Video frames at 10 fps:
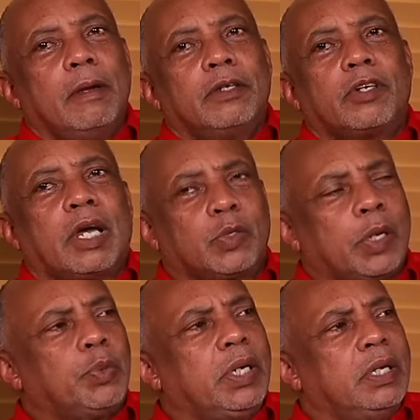So that's
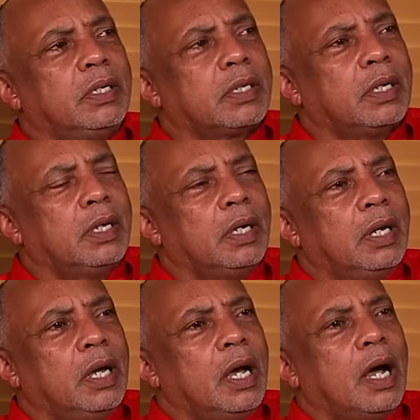what we did.
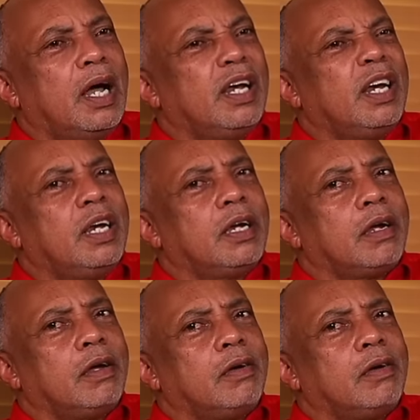And